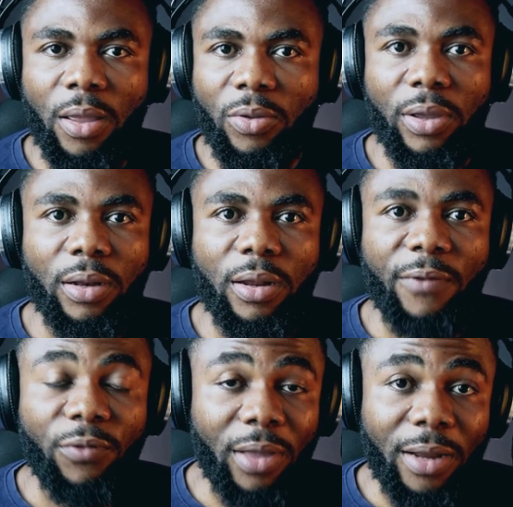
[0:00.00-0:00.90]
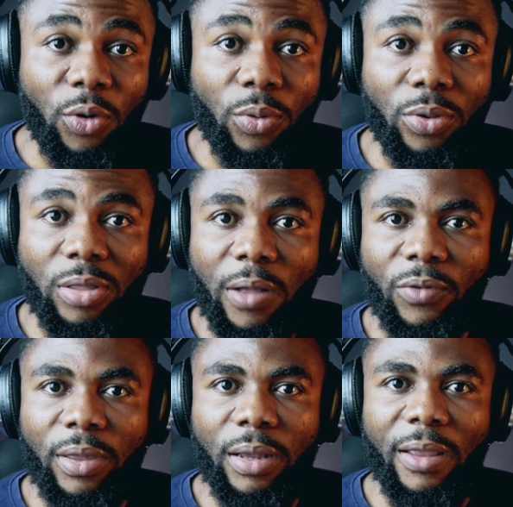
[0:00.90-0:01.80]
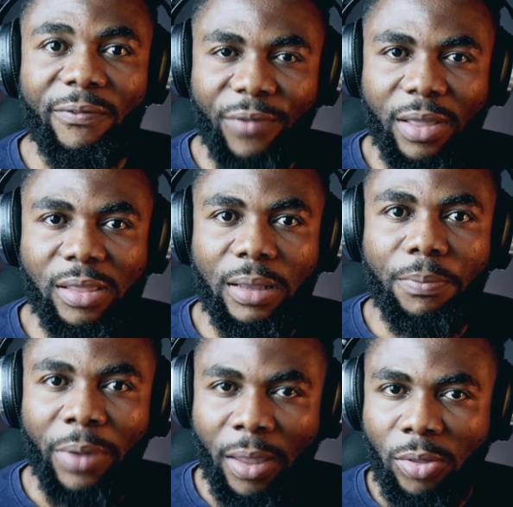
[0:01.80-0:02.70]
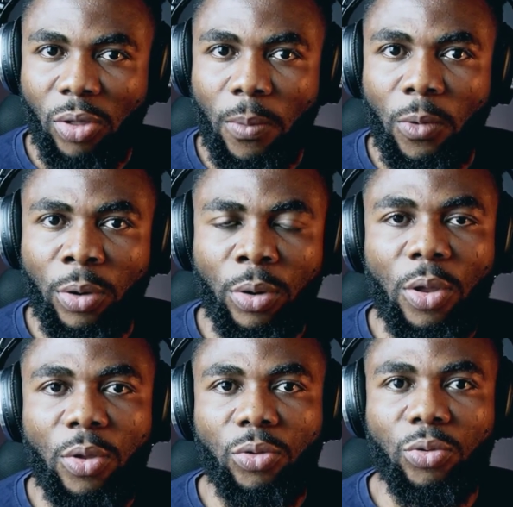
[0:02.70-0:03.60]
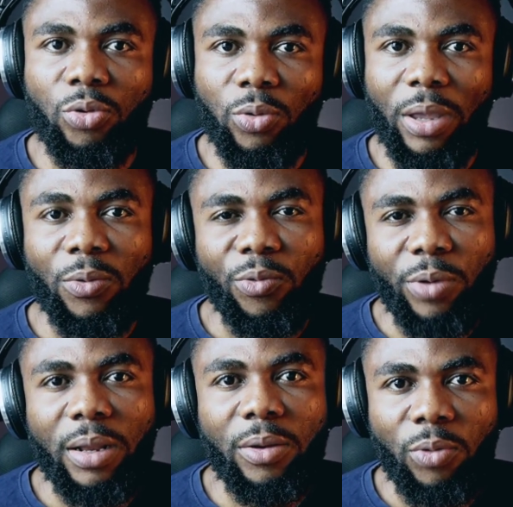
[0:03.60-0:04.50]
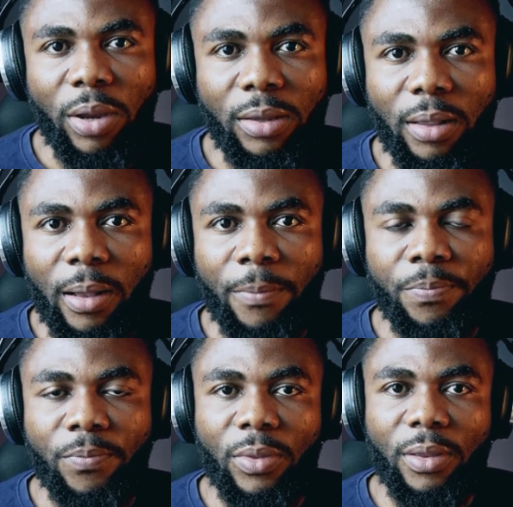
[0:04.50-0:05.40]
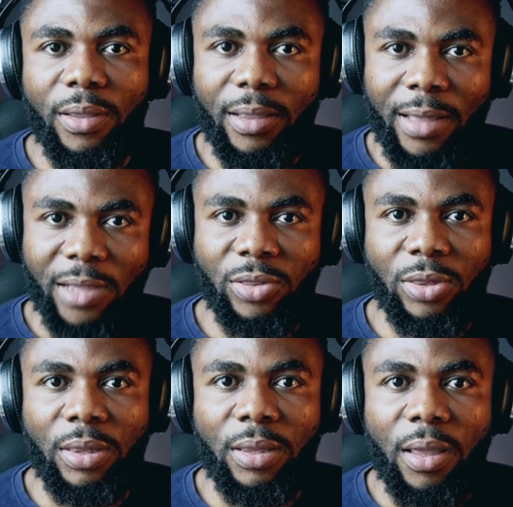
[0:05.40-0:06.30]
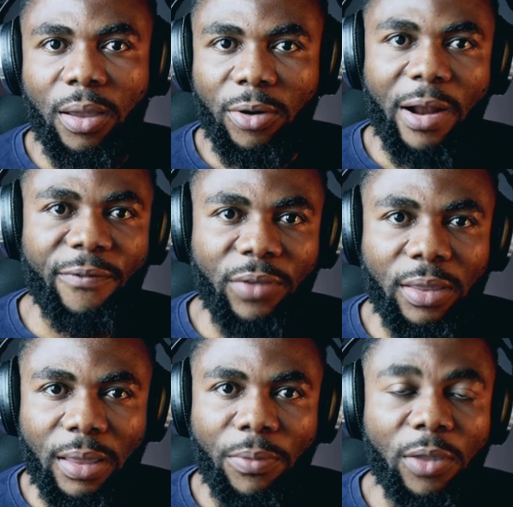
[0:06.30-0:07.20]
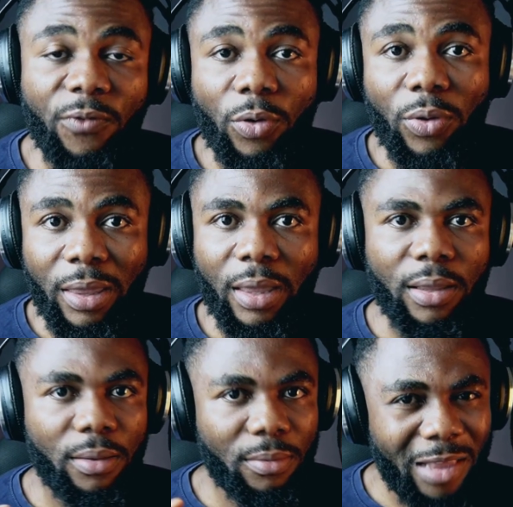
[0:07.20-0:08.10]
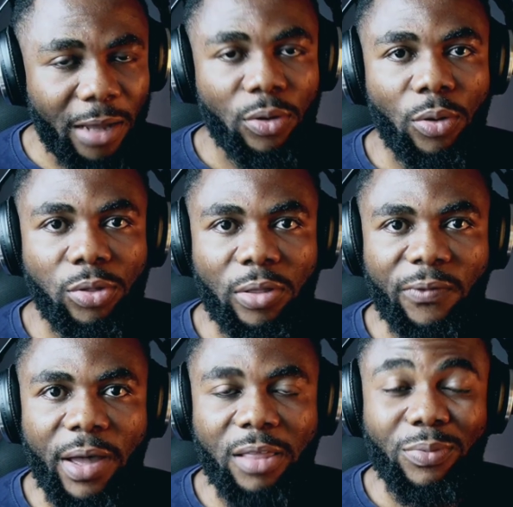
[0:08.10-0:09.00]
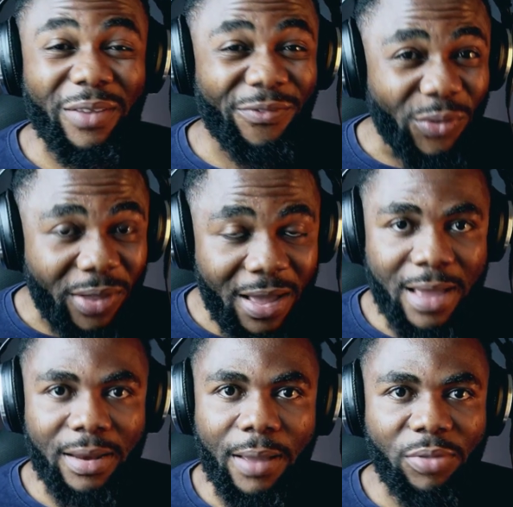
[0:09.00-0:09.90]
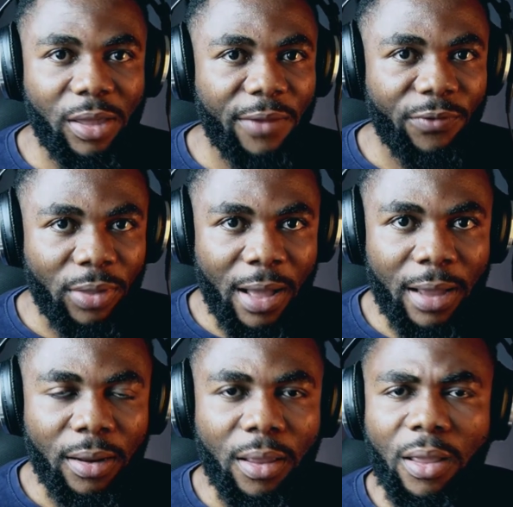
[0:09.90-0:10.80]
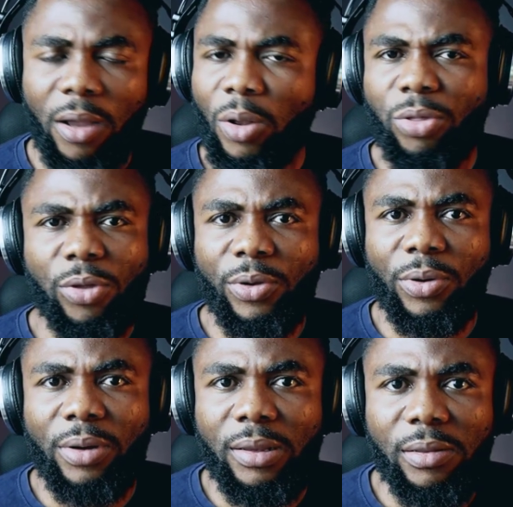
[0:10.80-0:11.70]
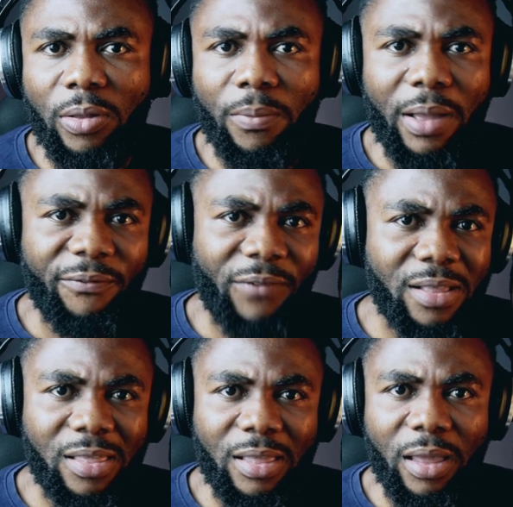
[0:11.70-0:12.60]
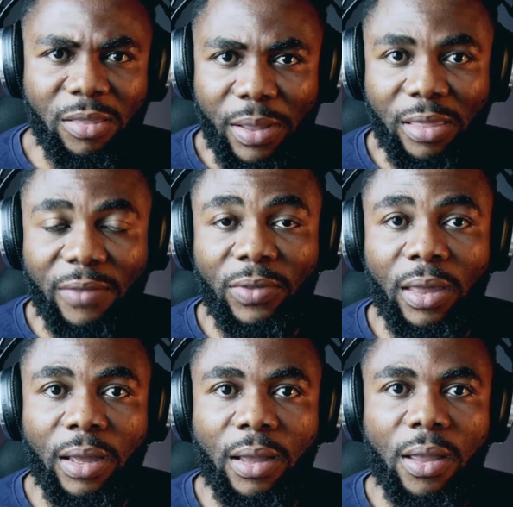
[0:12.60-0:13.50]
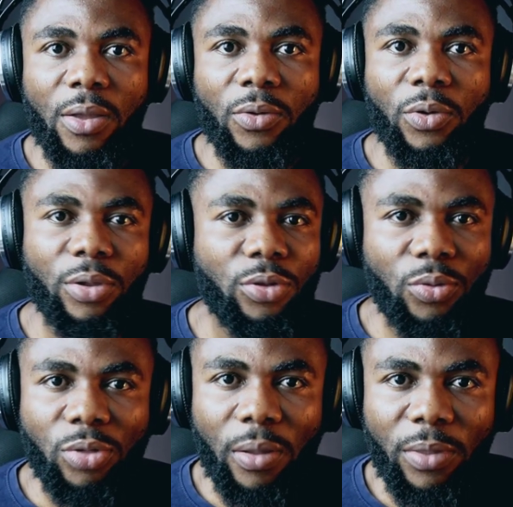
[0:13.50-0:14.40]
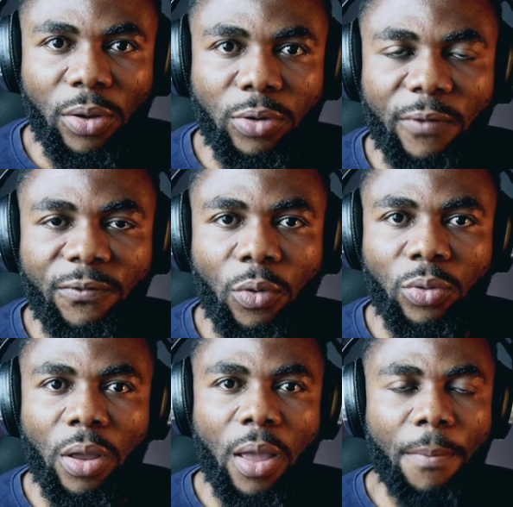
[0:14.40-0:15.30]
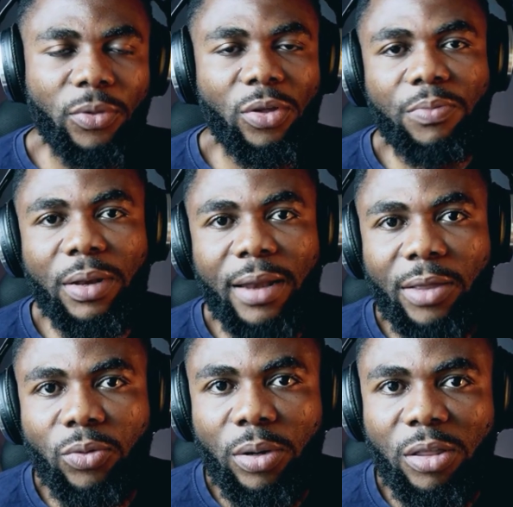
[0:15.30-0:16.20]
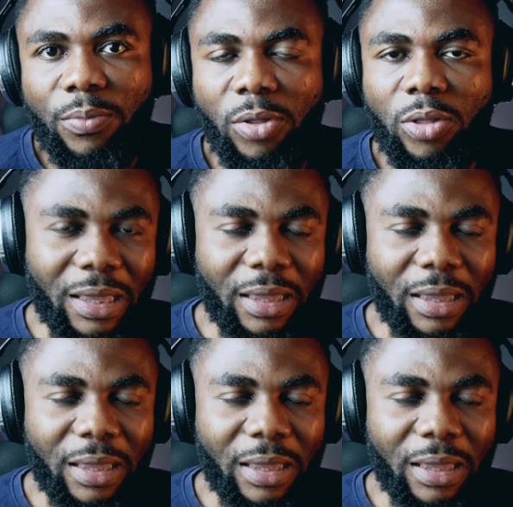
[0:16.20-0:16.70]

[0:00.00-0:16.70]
You can, if you can't do it yourself, you can invest in paying someone to do a really great, um, catchy graphic image for your gig that can also suffice. But if you can, I'm saying if you can, and also you don't need some fancy, expensive gear, you can shoot something on your phone, but just be natural as possible,